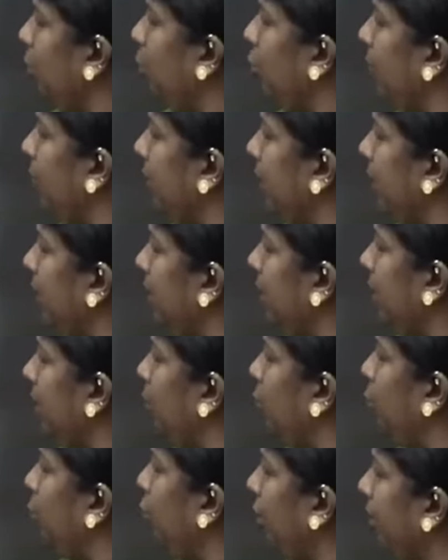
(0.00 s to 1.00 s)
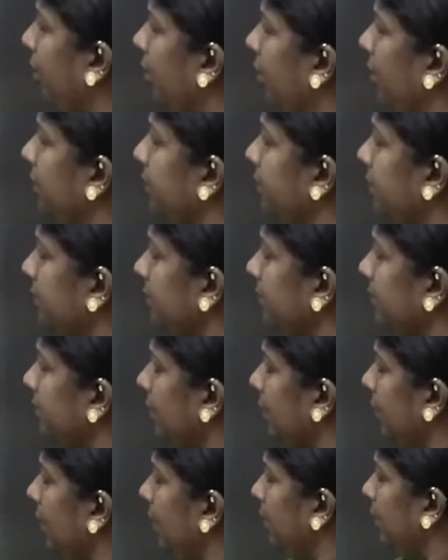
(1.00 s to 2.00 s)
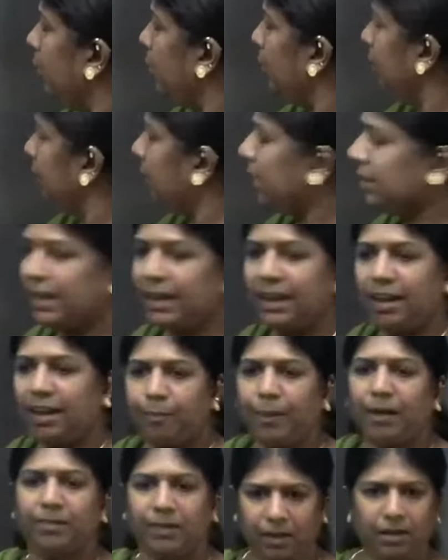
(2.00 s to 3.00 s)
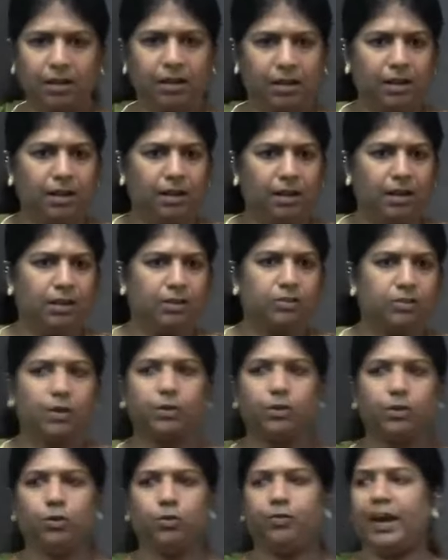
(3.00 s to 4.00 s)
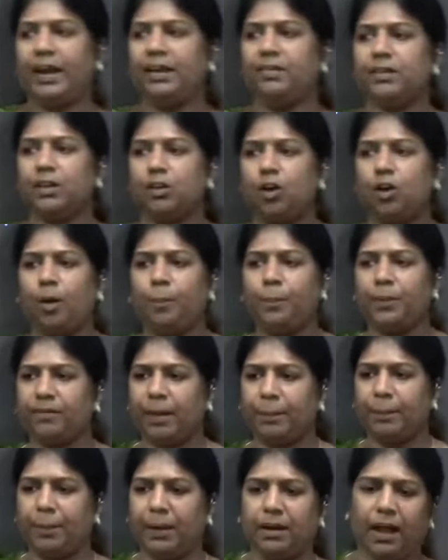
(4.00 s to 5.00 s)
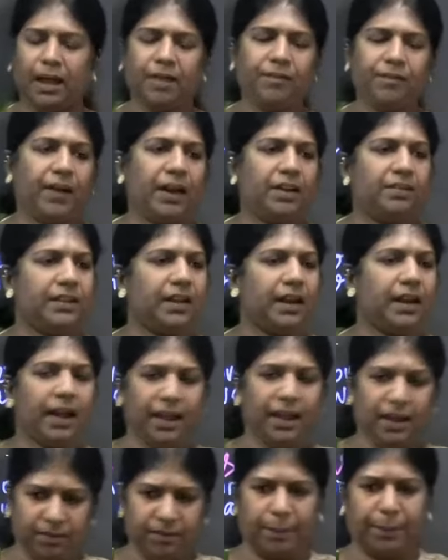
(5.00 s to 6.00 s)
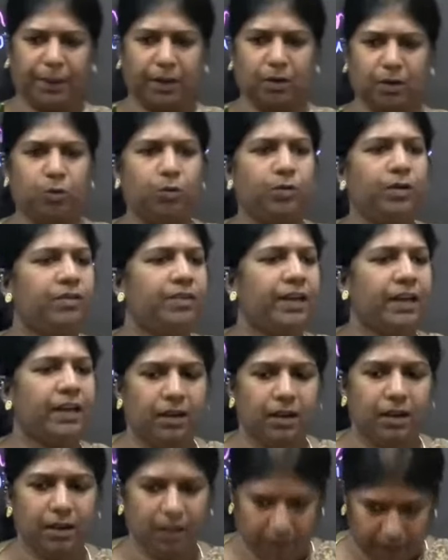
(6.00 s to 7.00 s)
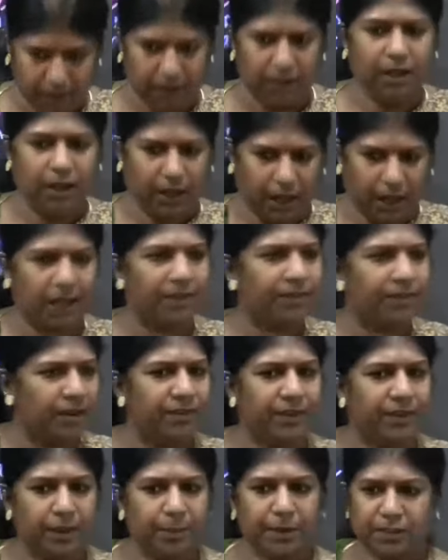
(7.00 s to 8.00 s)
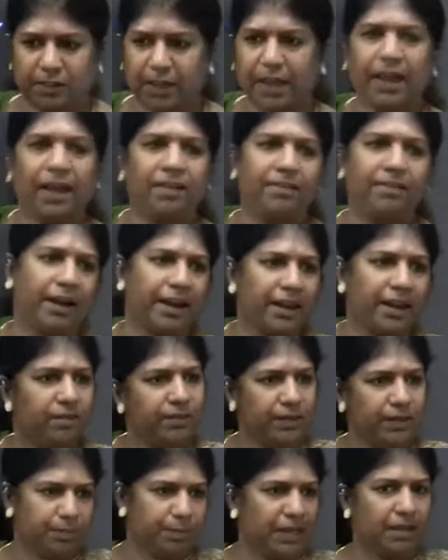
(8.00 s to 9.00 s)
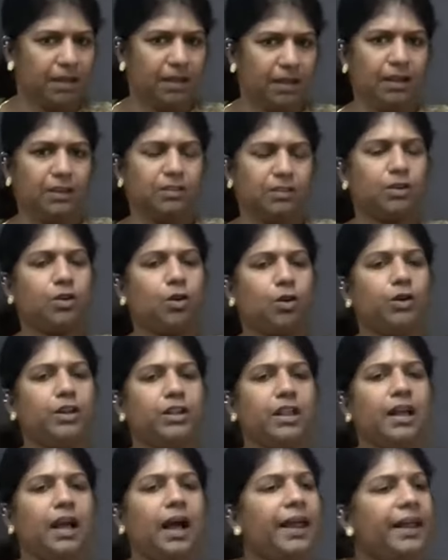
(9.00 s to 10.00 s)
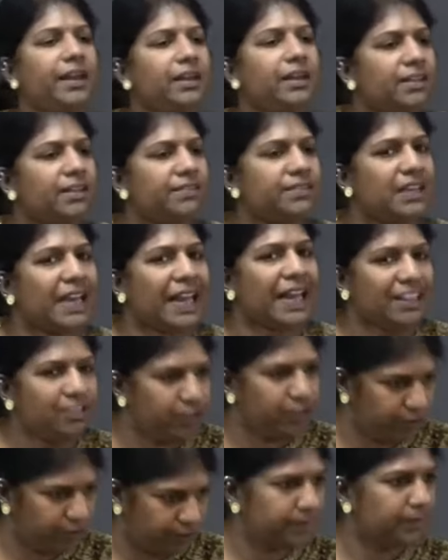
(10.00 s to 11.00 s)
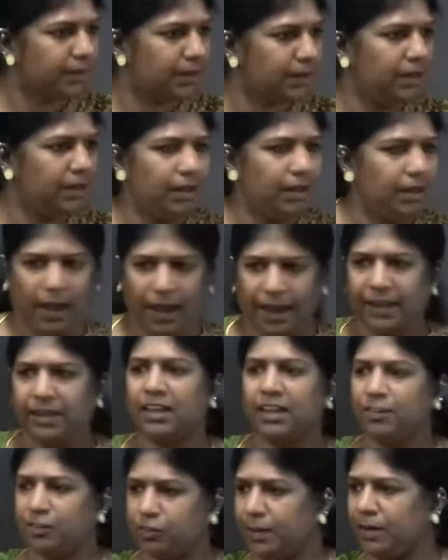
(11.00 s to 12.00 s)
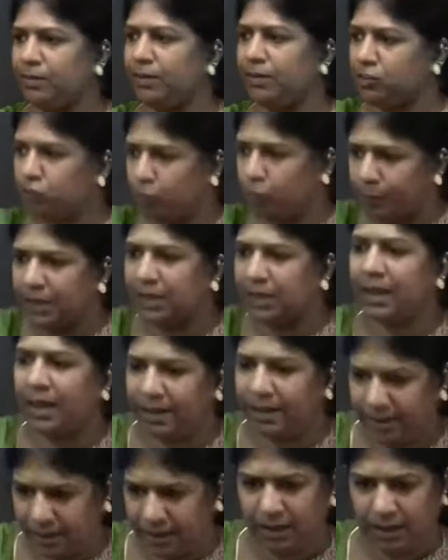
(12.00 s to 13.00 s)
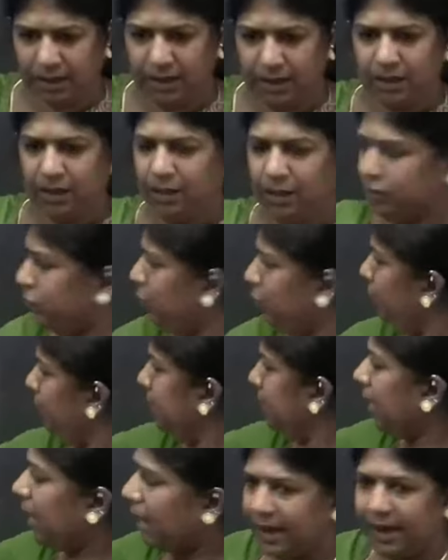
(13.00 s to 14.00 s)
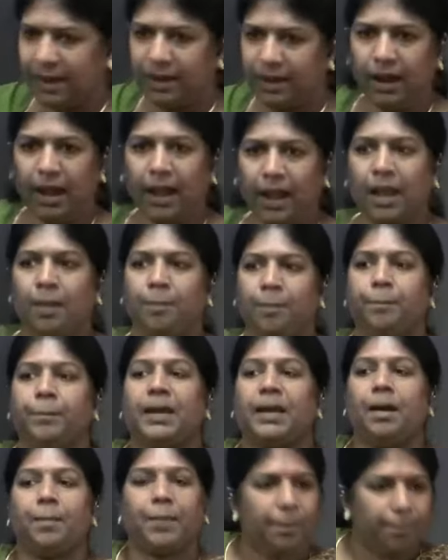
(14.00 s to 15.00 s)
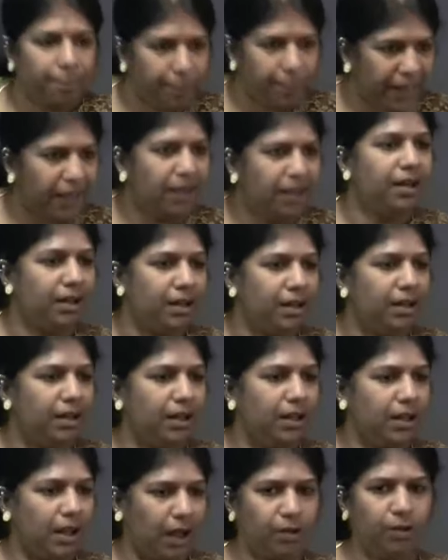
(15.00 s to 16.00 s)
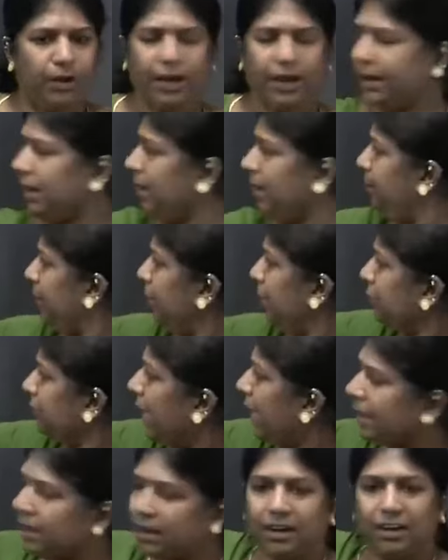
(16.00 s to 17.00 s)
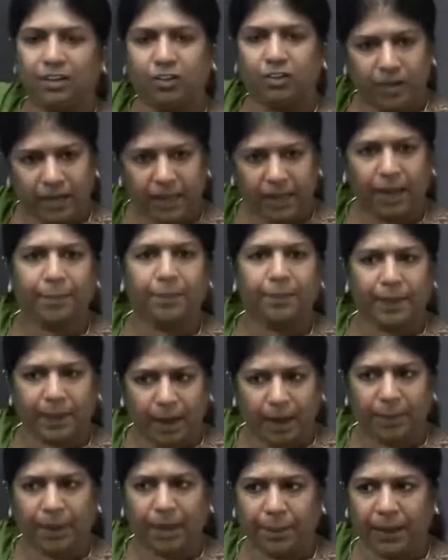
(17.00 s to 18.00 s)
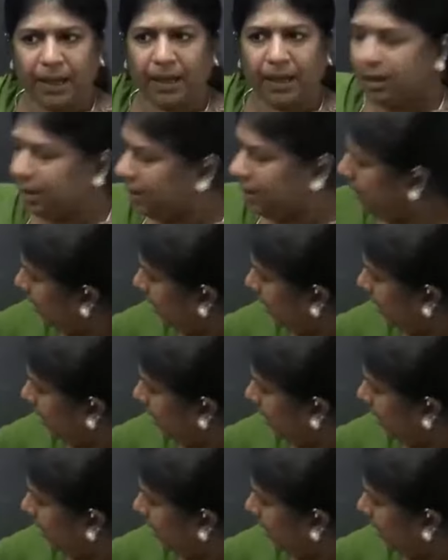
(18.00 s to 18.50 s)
over a war. Don't you think they'll have power? So you fight with a copper weapon. I fight with an iron weapon. Who will win? I will win because I have iron with me. So don't you think iron gives an edge? Iron gives me one superiority. So with iron, I am becoming big. Are you getting it? Because agriculturally, I'm becoming big.